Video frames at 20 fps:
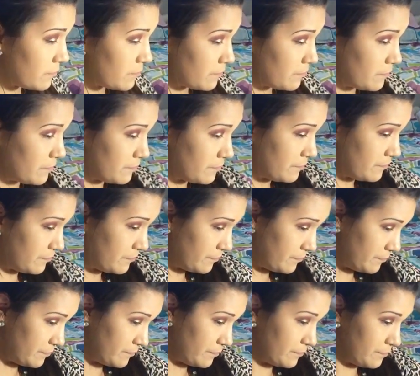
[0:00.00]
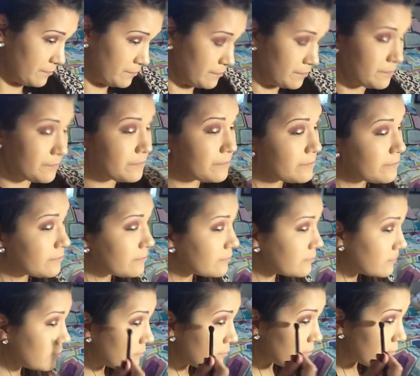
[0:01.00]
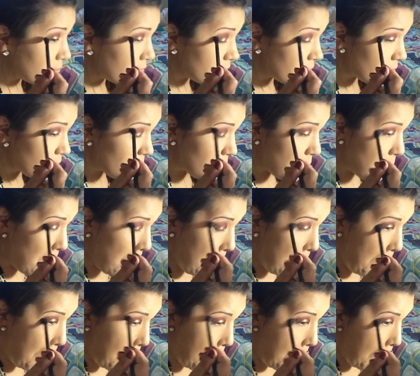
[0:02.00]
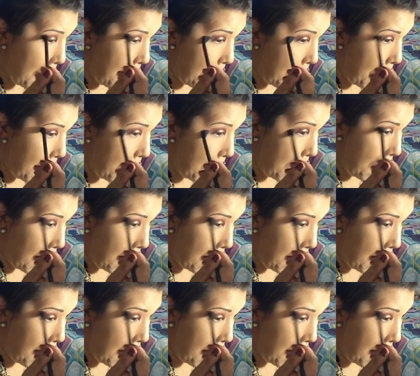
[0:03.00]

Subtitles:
frustrated, but nothing a